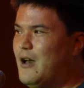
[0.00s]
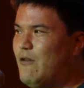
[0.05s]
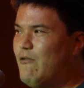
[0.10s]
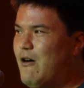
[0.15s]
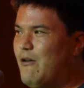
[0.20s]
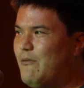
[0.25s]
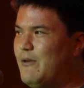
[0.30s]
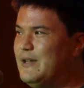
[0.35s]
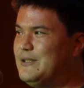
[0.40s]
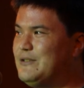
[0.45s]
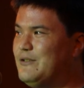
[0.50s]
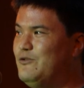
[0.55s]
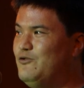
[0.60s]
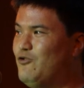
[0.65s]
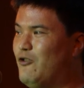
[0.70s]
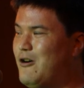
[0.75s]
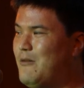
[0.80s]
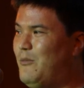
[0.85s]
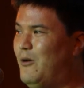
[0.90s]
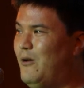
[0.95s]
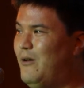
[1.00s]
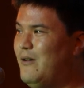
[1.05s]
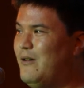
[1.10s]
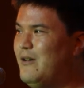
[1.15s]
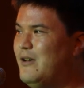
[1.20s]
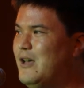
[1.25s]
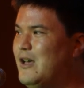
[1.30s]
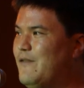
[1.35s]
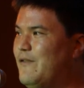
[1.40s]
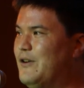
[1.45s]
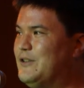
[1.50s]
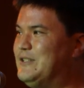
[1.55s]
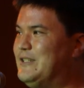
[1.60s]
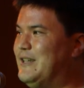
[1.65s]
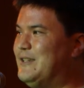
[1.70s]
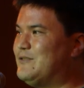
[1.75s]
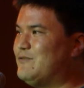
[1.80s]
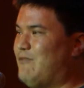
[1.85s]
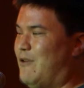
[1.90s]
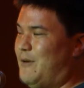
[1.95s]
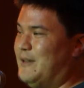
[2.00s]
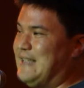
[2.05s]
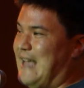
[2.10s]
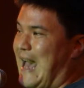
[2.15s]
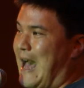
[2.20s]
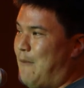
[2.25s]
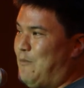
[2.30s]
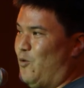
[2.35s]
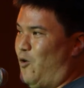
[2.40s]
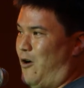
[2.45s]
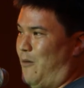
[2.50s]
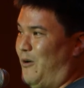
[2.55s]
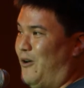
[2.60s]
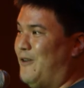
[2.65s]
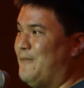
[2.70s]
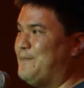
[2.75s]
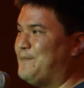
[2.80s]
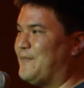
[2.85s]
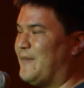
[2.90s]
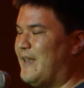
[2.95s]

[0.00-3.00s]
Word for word: what was normal versus what was abnormal.